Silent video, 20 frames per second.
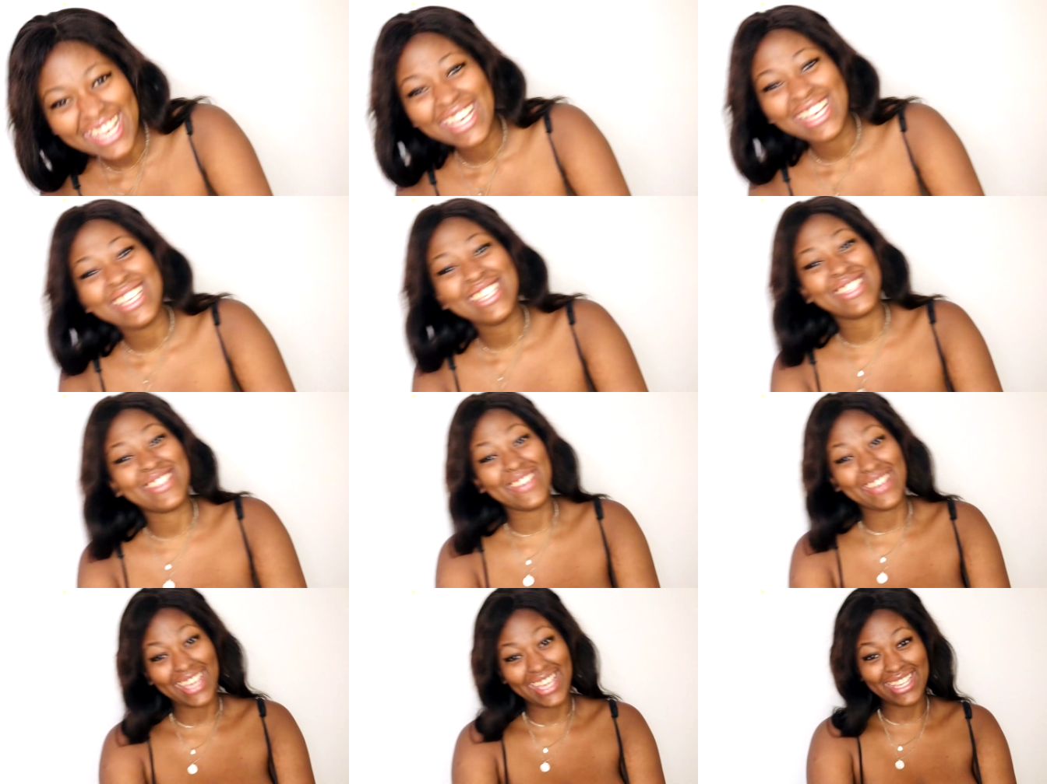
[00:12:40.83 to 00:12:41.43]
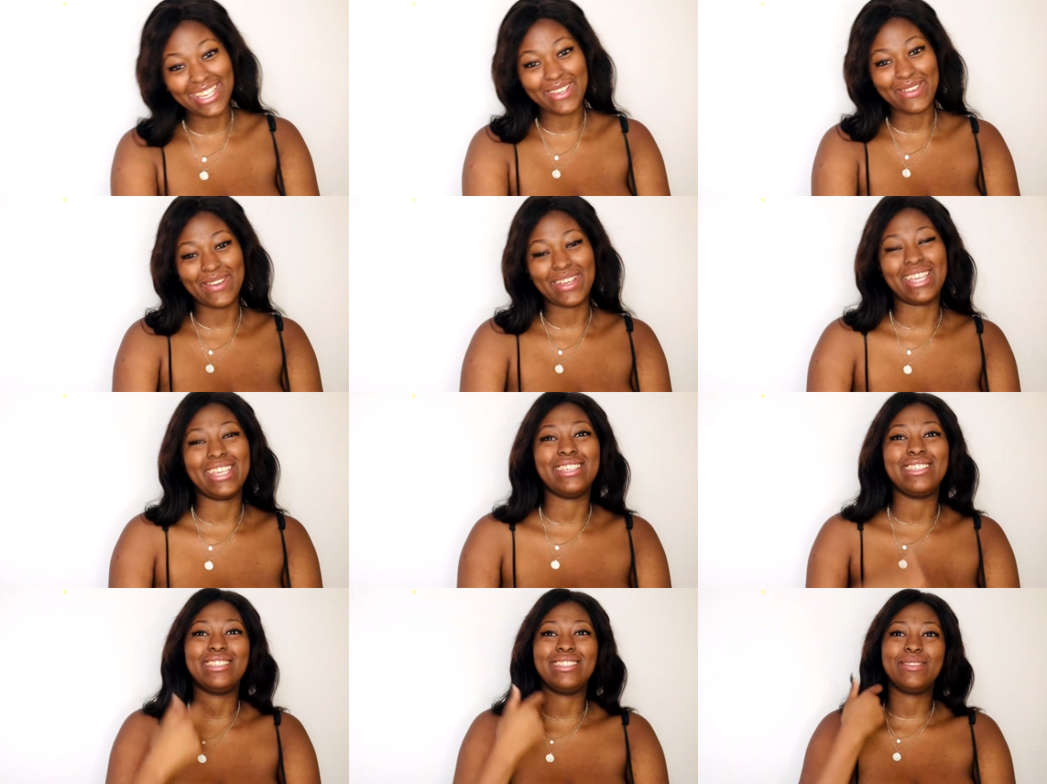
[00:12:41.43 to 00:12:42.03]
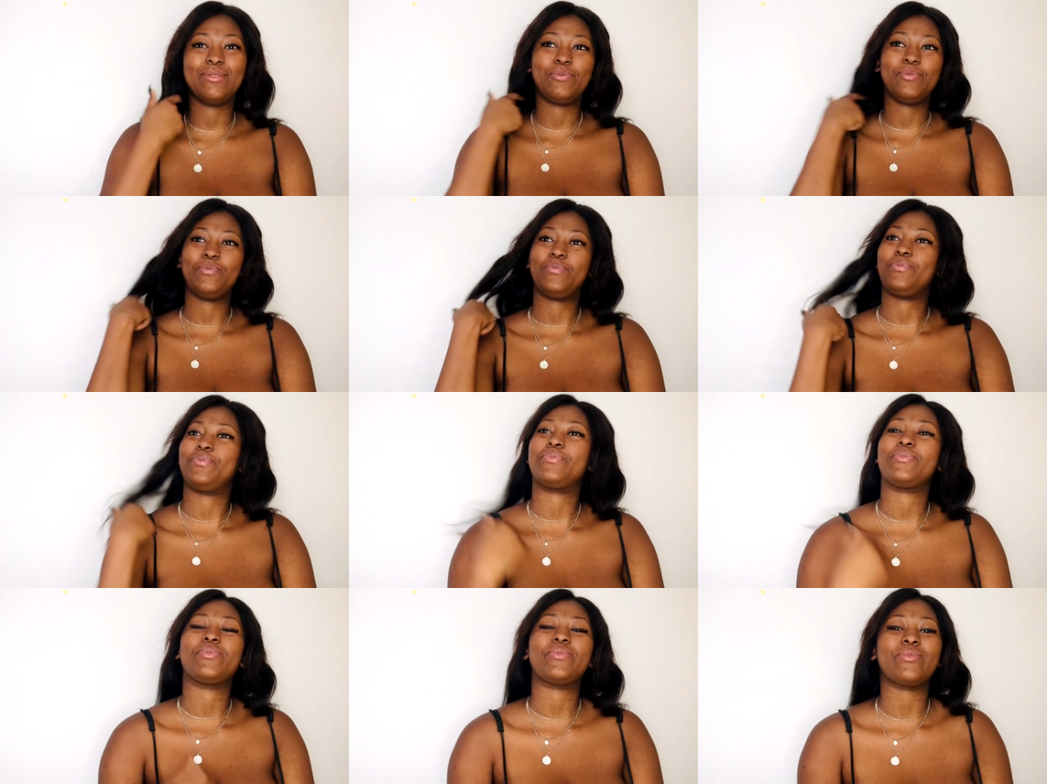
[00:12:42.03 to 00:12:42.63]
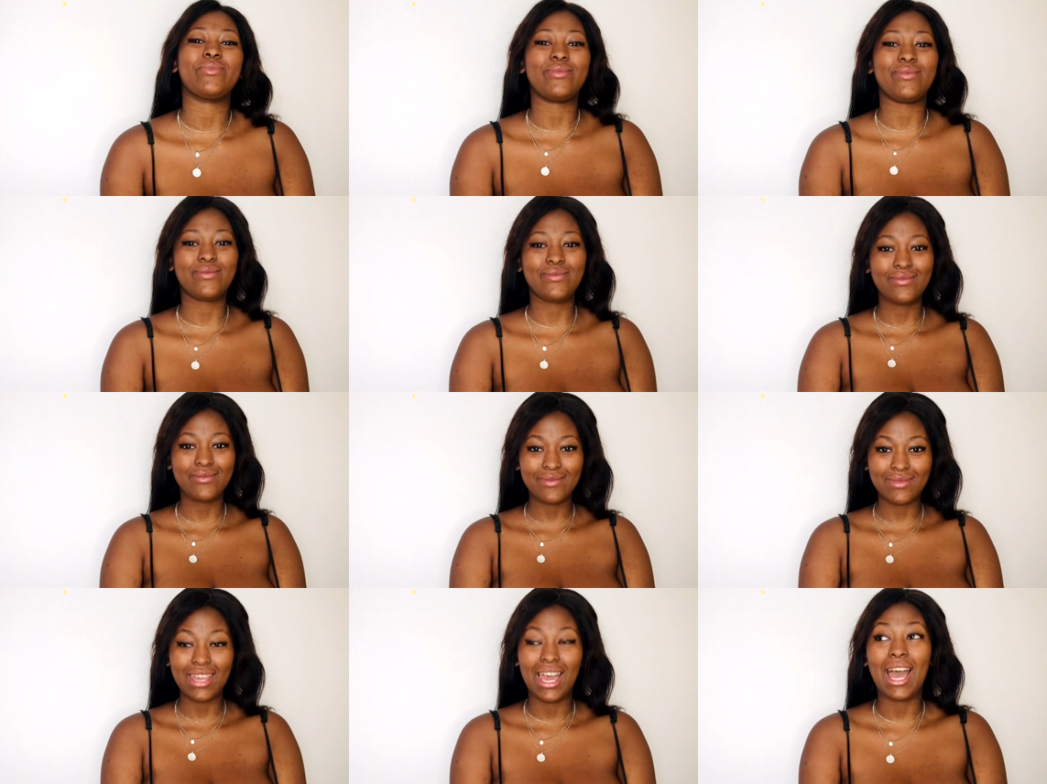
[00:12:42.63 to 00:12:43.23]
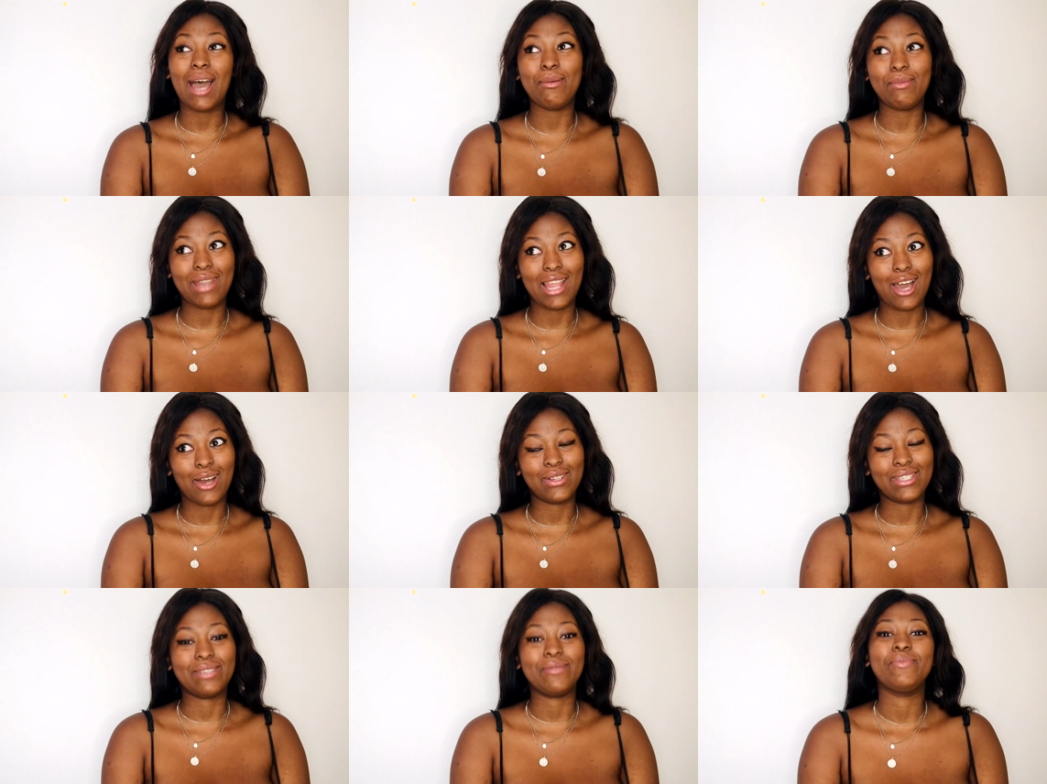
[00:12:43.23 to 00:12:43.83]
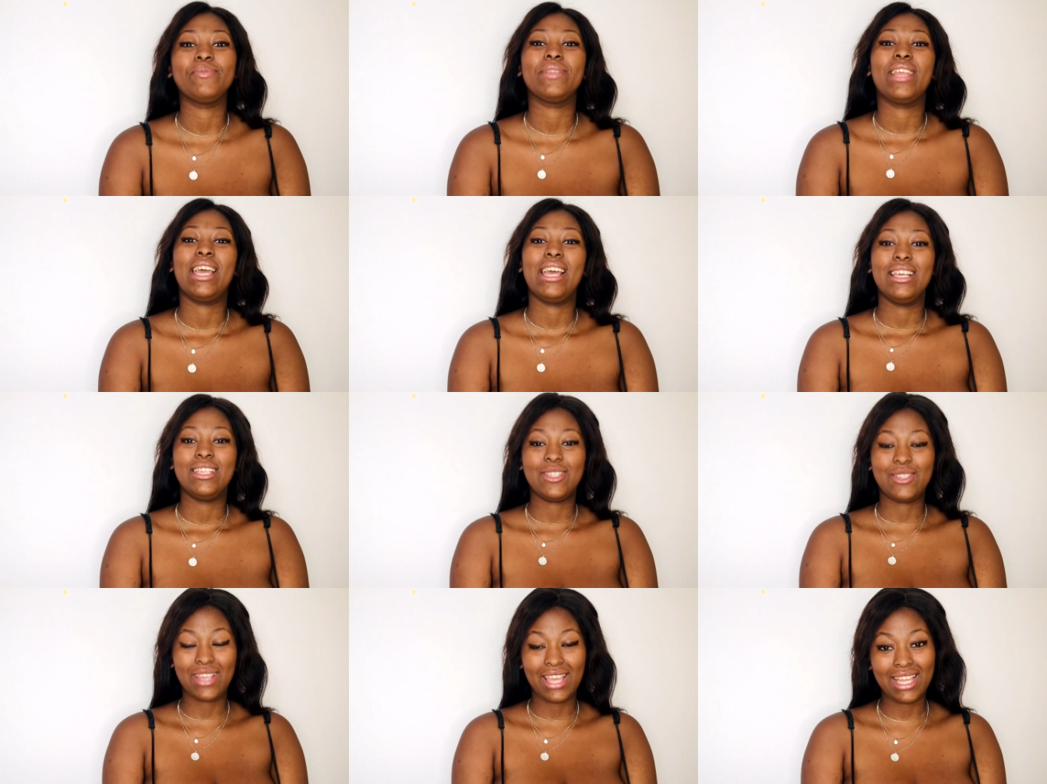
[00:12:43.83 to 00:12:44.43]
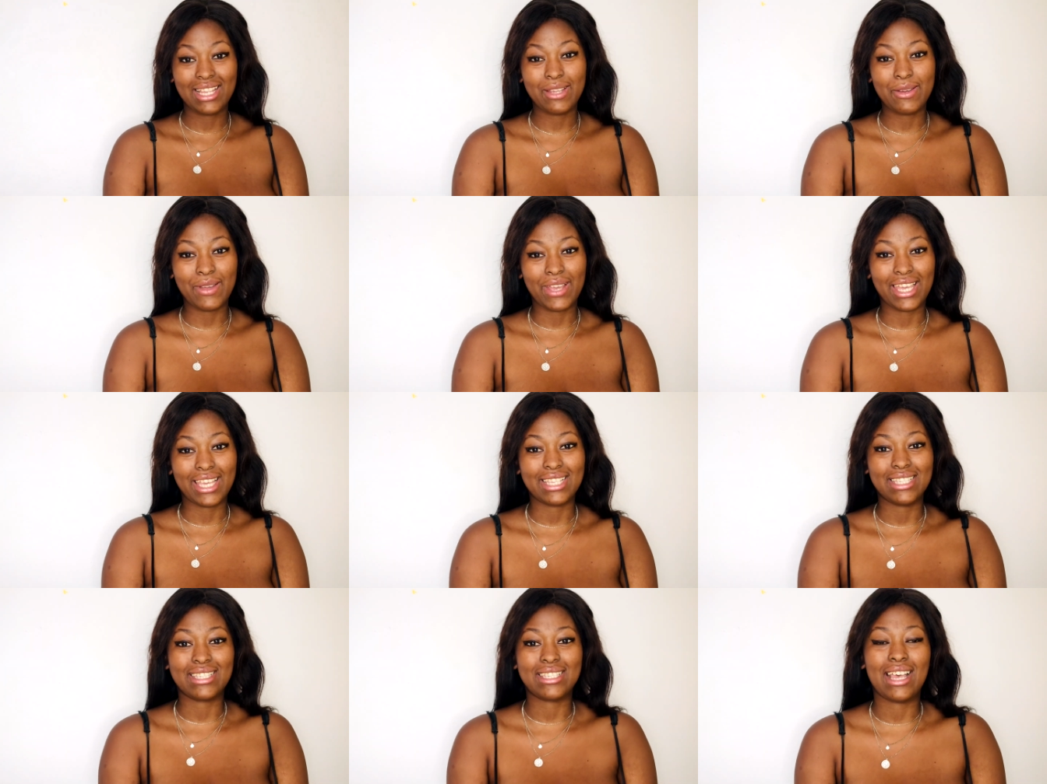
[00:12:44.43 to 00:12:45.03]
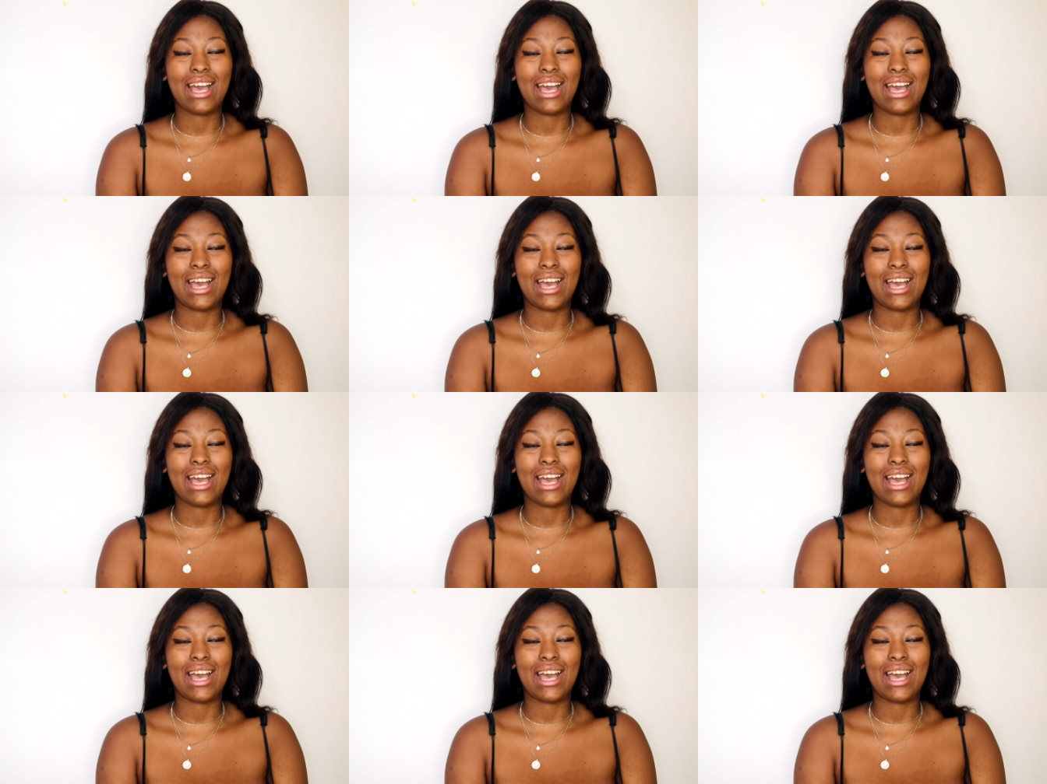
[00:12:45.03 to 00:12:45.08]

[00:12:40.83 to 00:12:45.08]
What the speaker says: So anyways, I'm loud. So anyways,